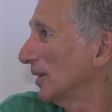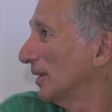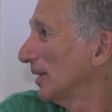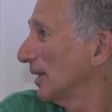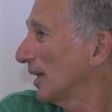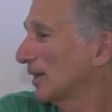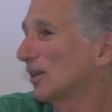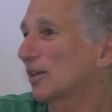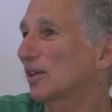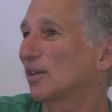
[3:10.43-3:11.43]
And
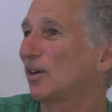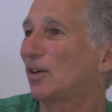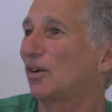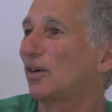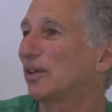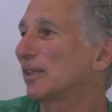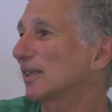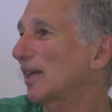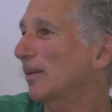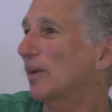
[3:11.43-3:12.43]
look at all
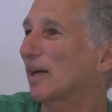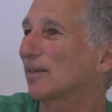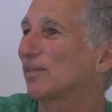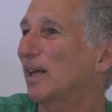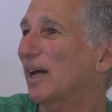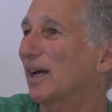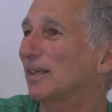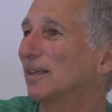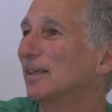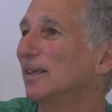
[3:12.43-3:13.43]
that came out of that.